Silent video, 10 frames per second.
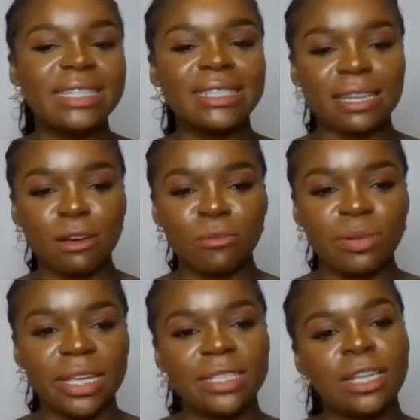in second
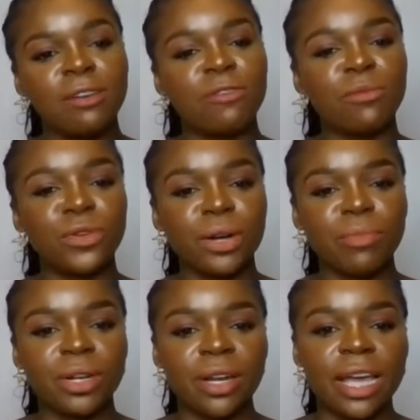place from Great
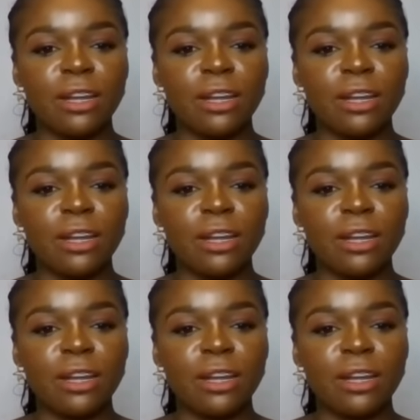Britain.